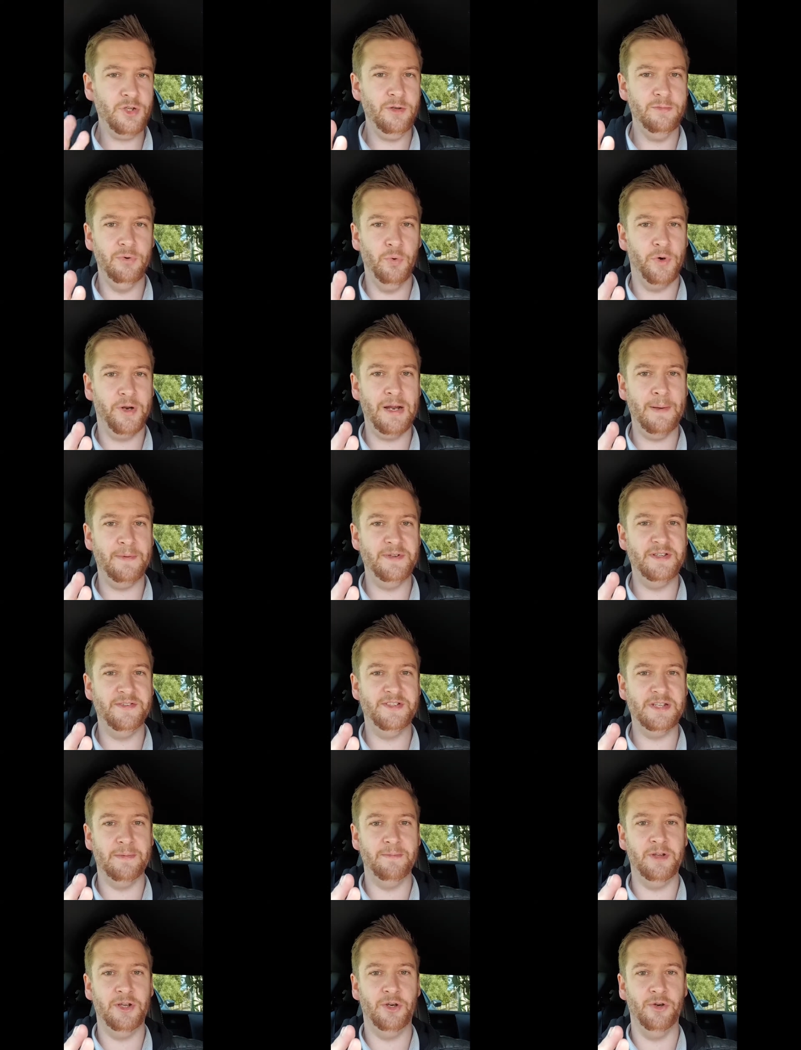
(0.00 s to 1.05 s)
But what happens if
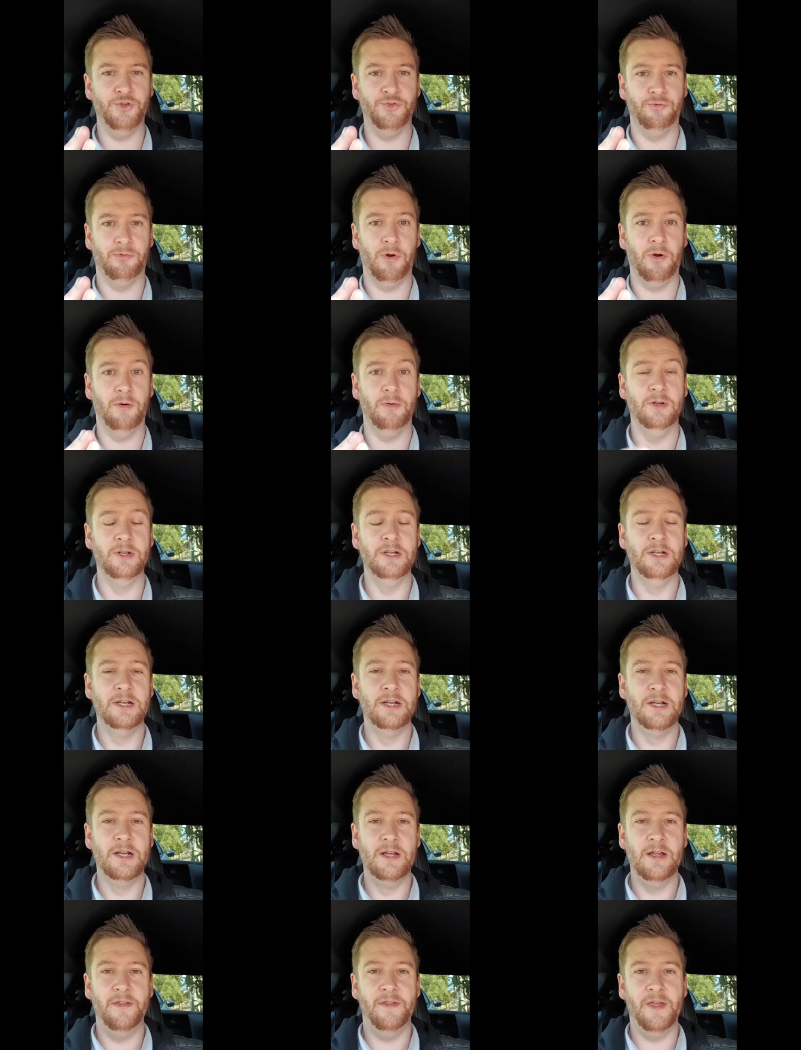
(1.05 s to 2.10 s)
something goes wrong?
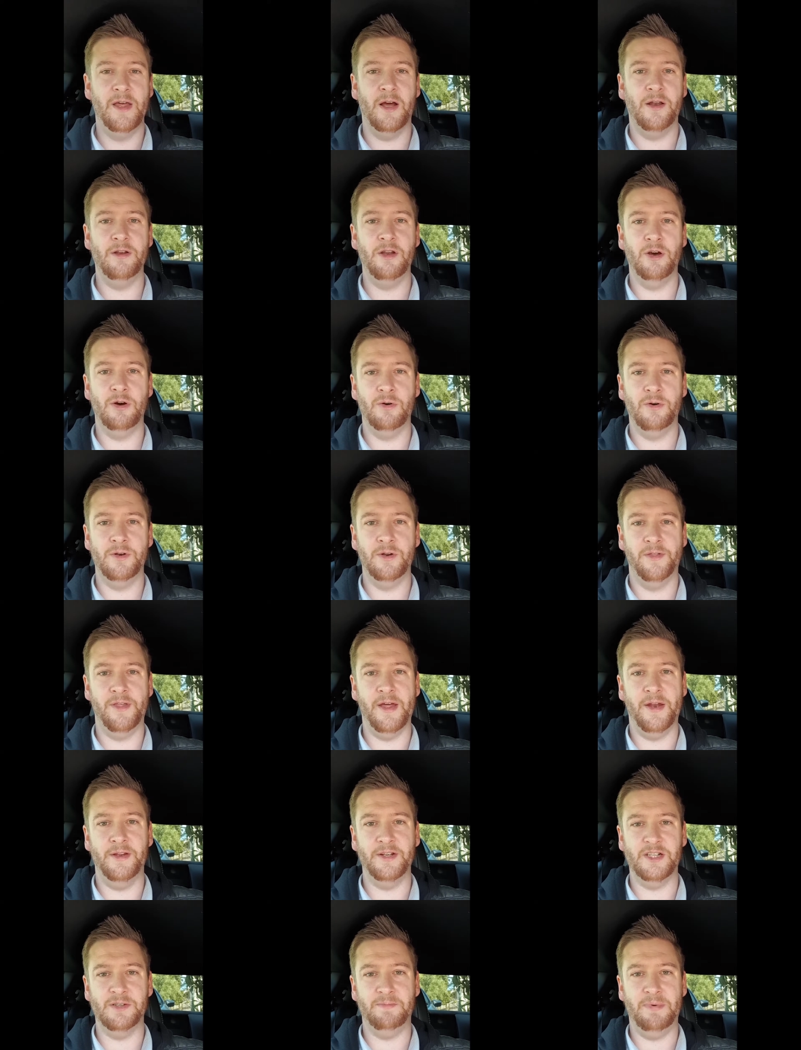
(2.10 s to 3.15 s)
The unknown or the
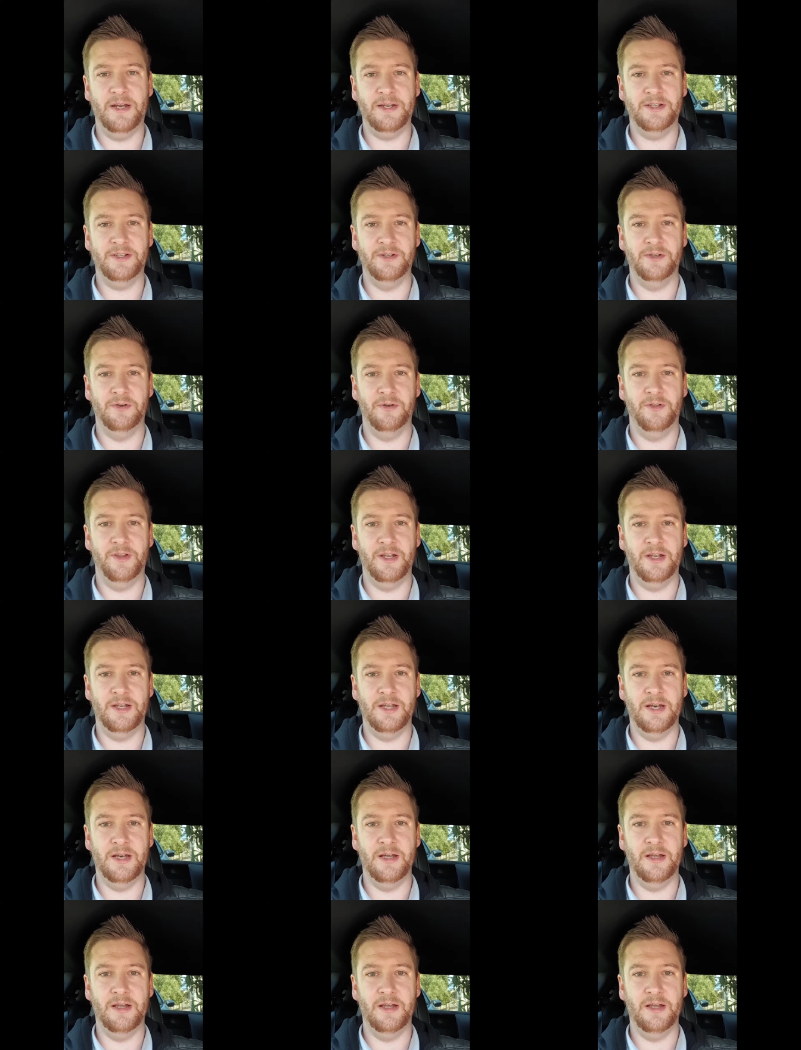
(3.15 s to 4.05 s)
unexpected or the